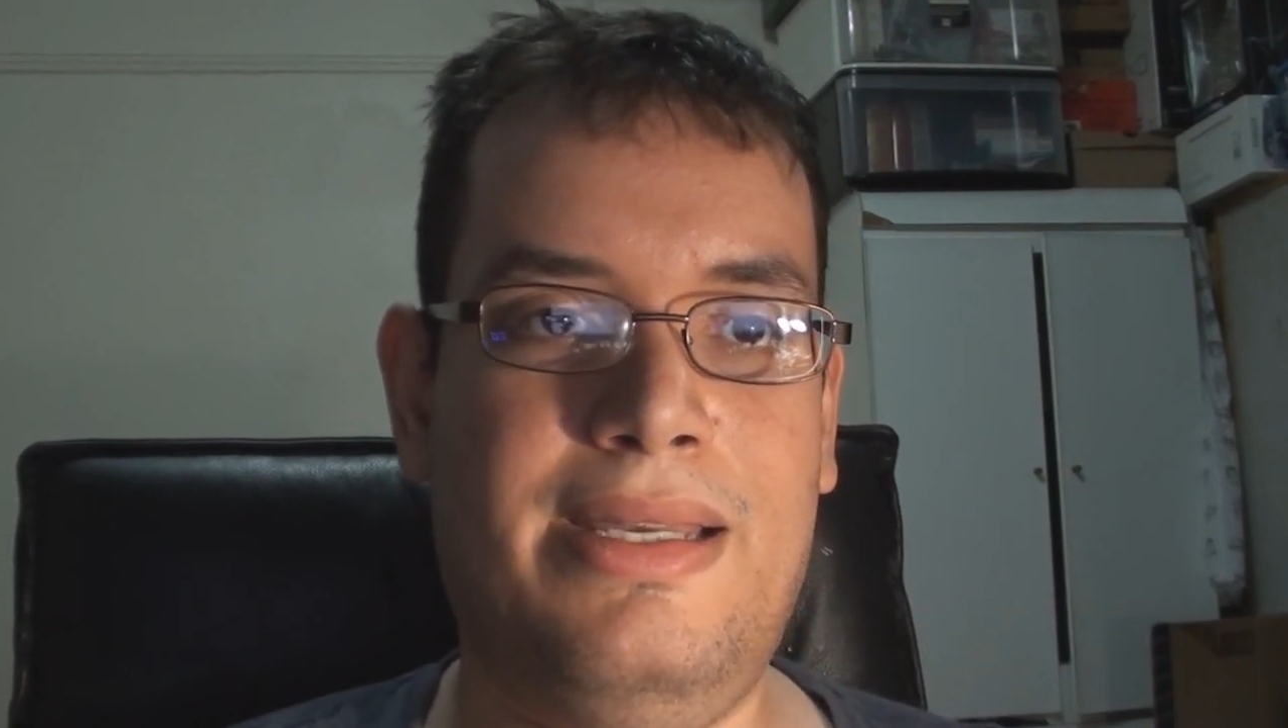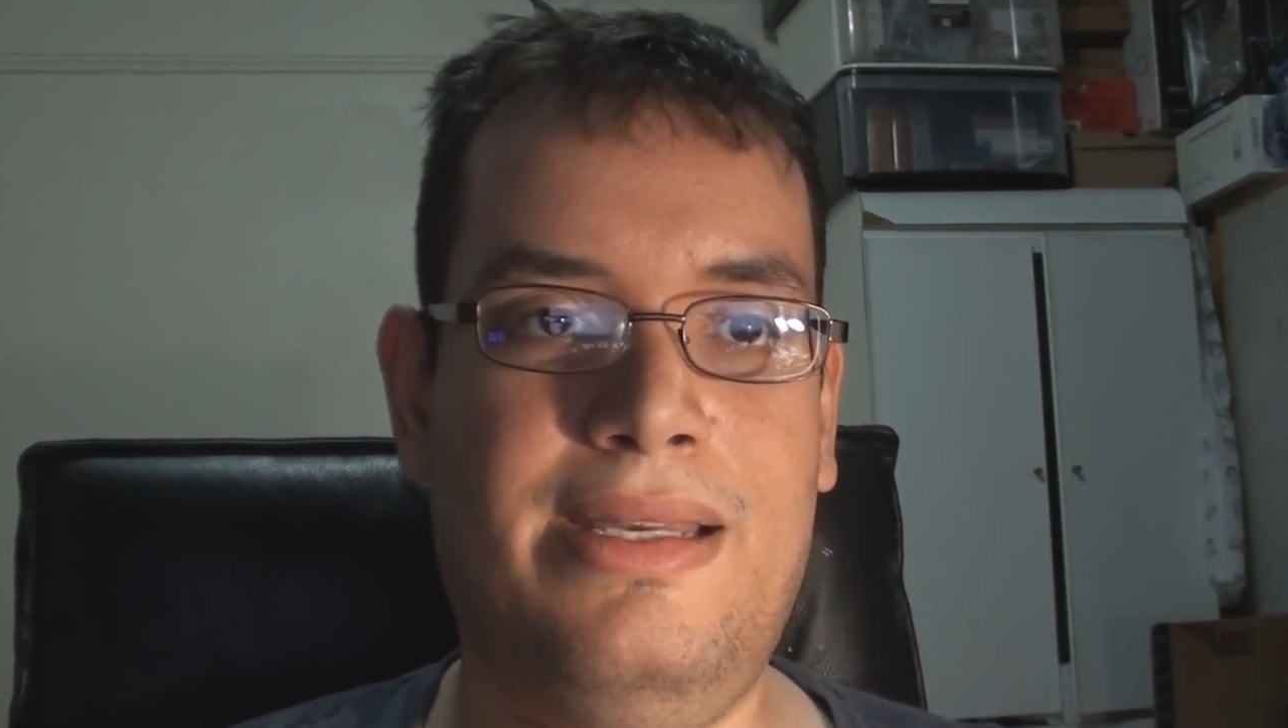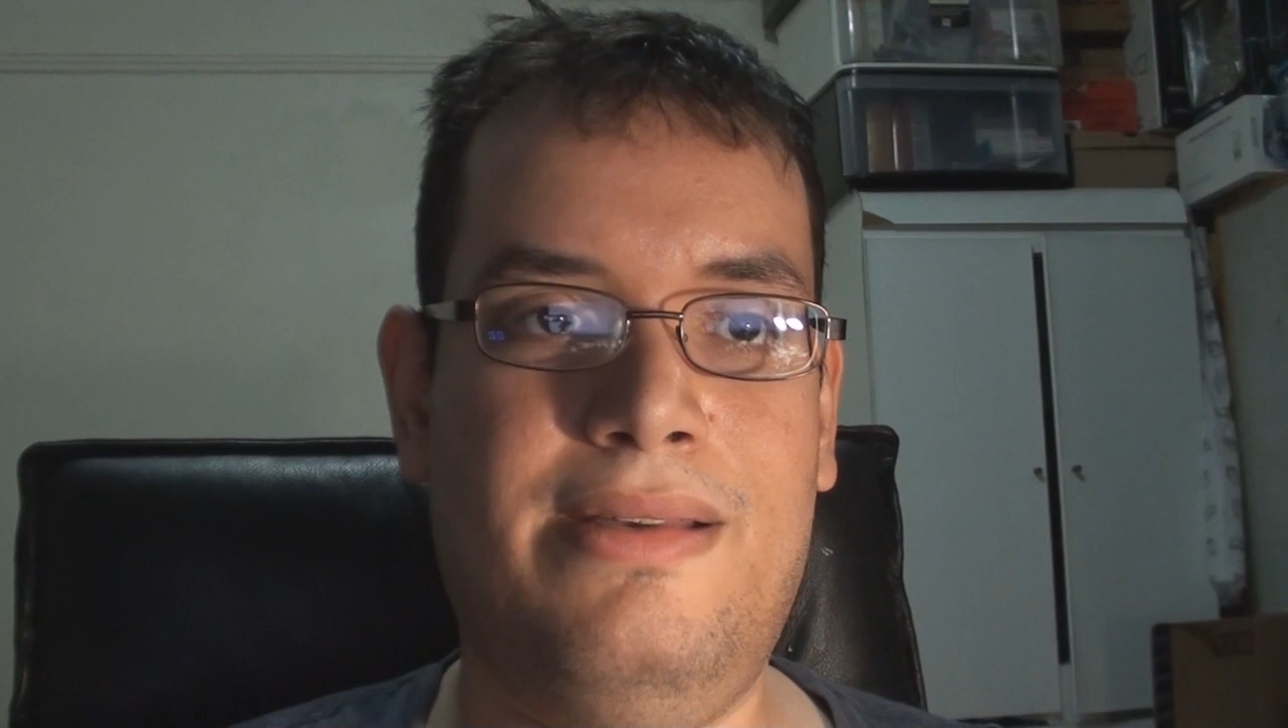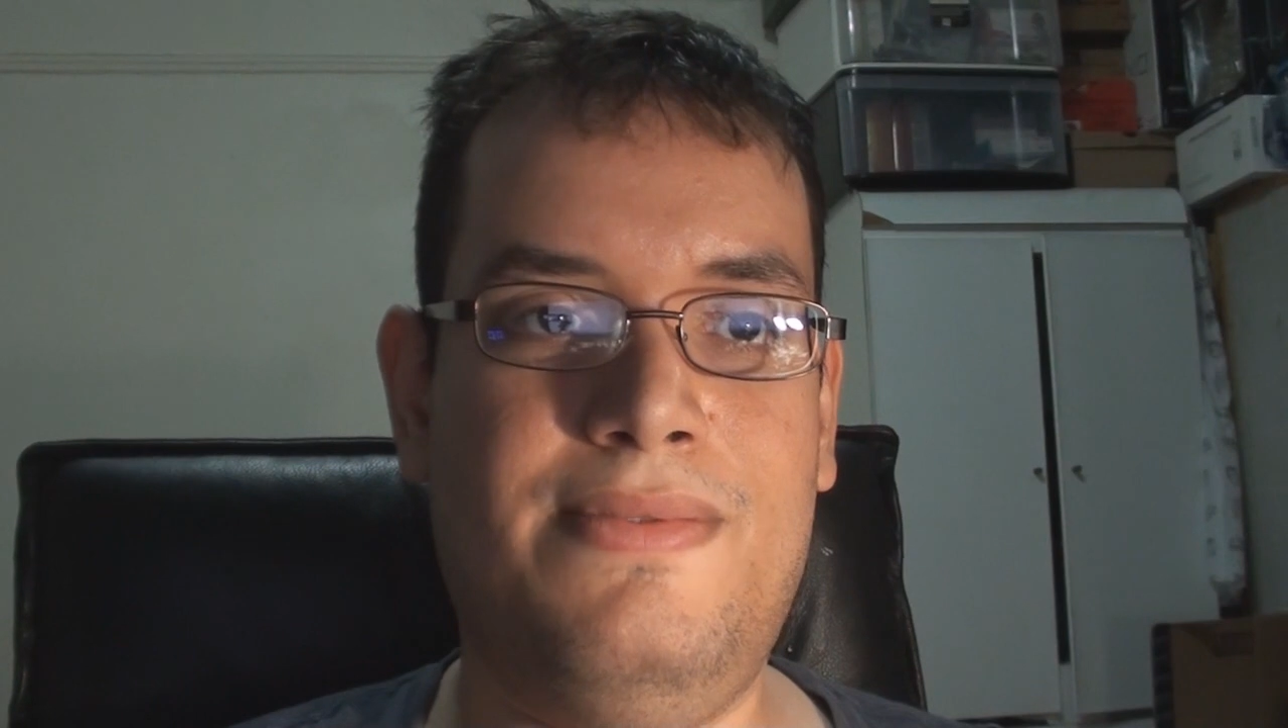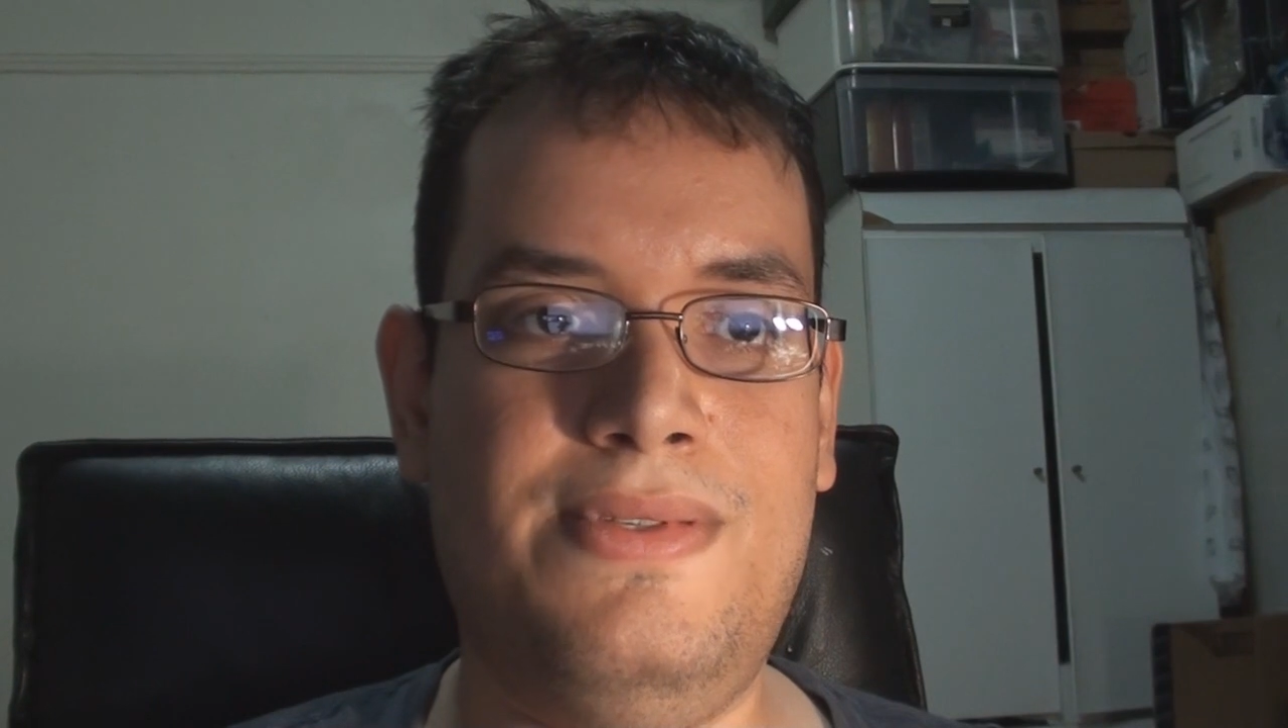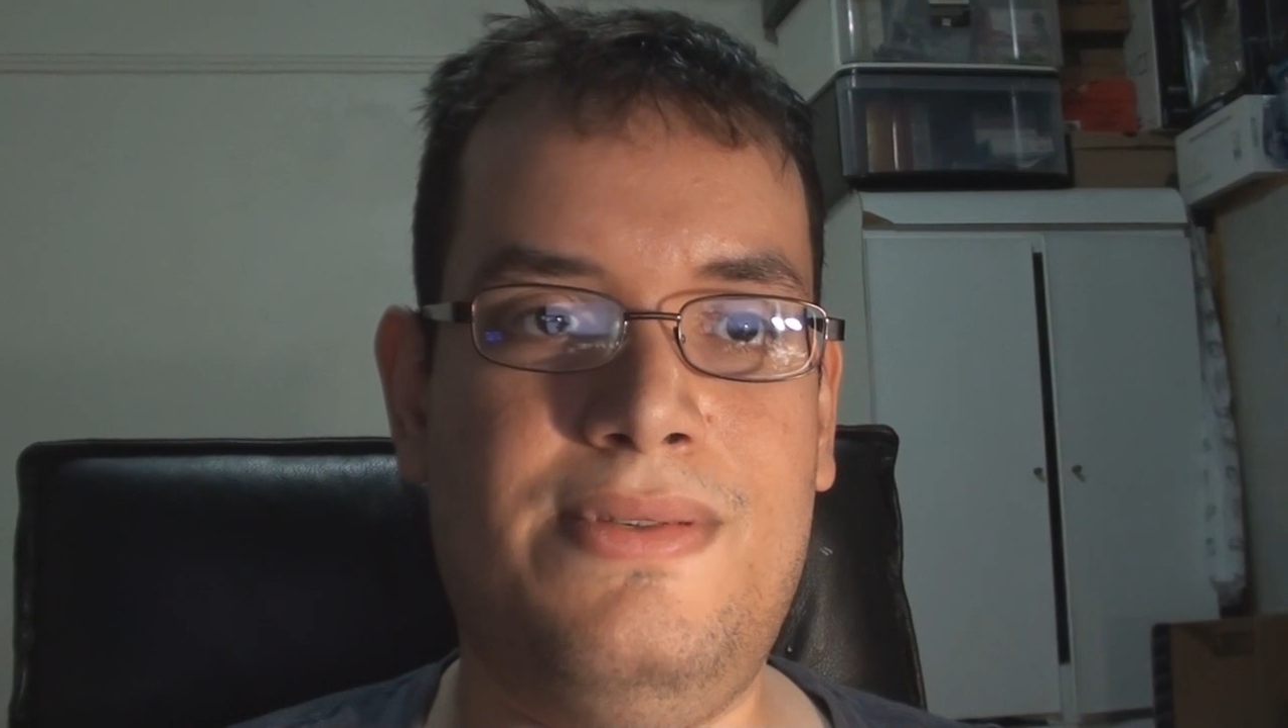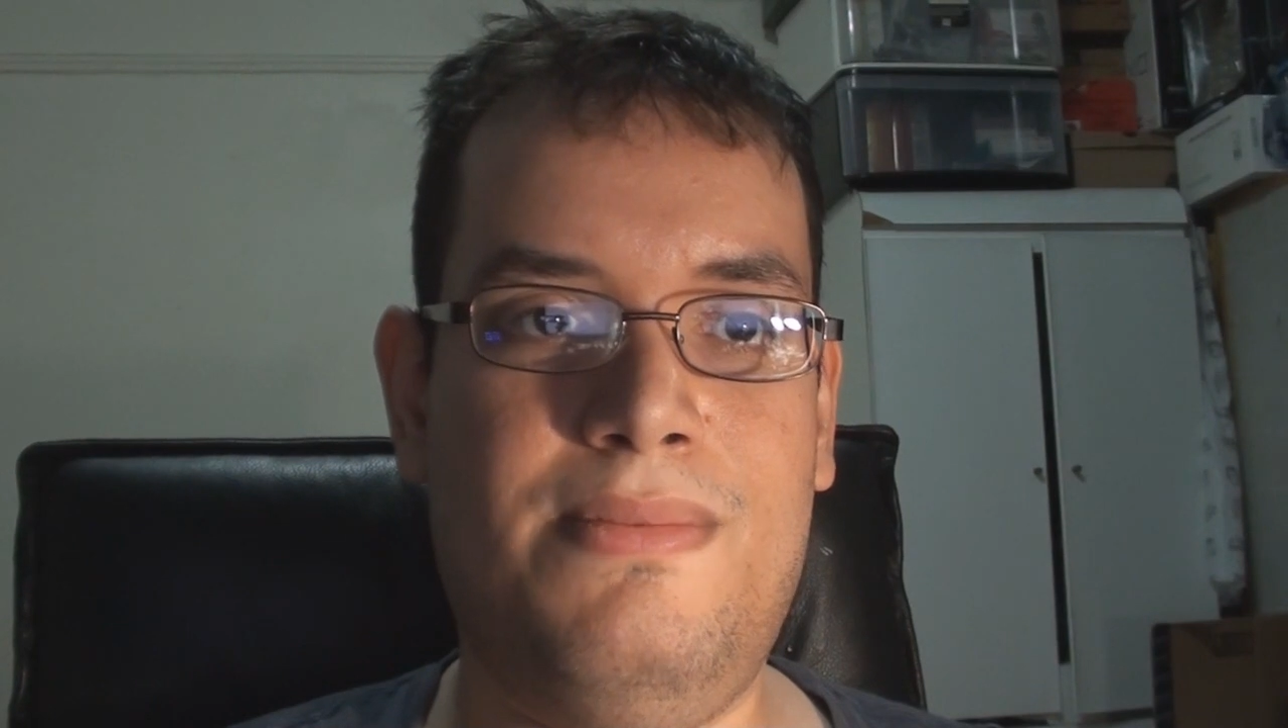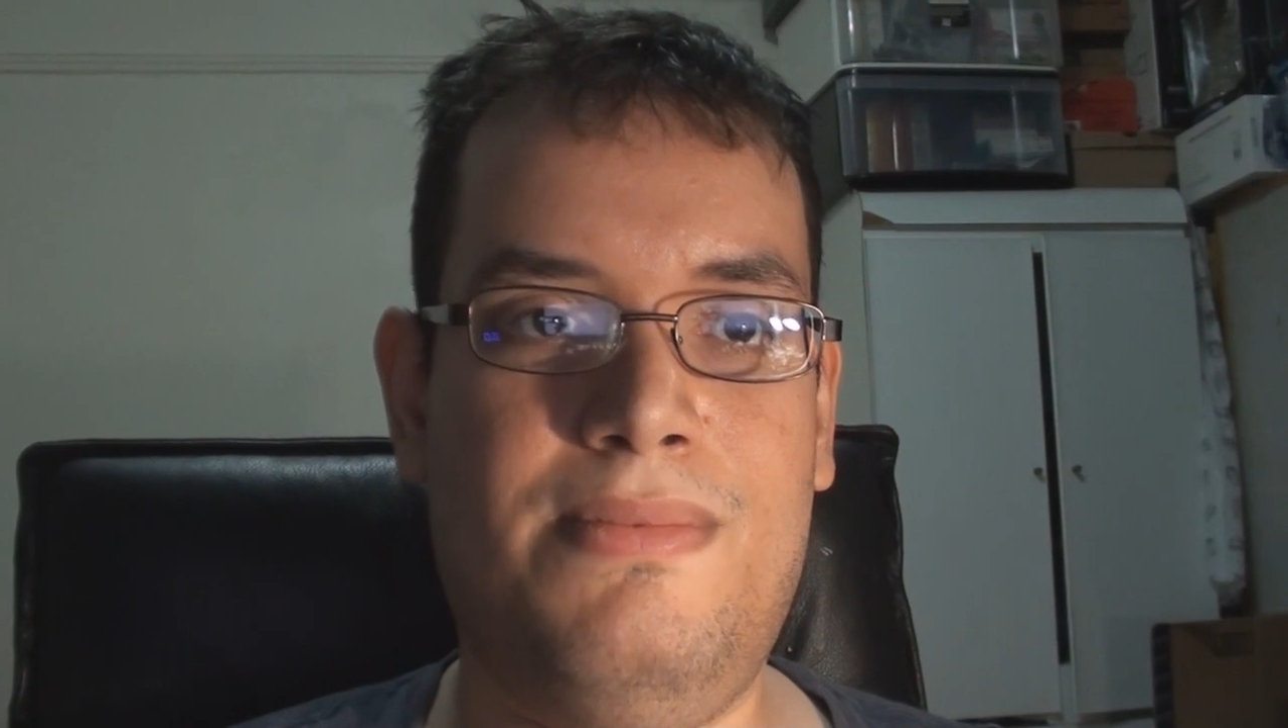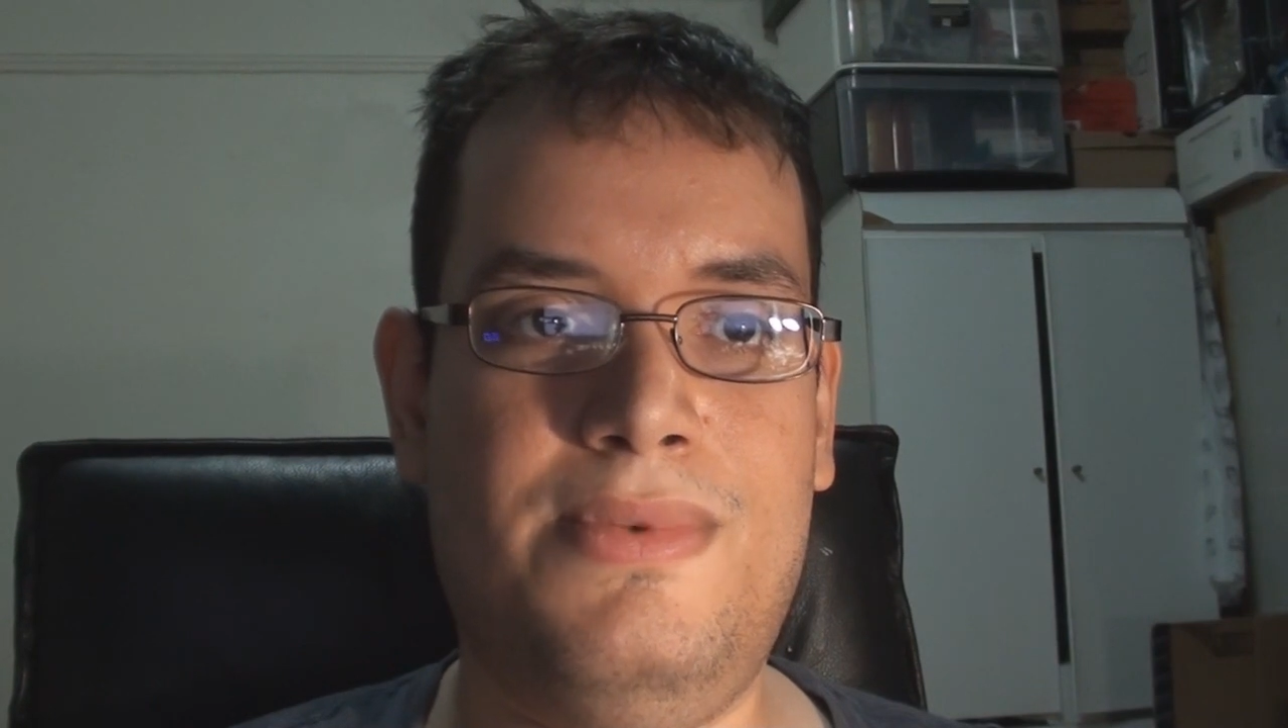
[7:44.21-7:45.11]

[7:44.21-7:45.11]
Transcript: gives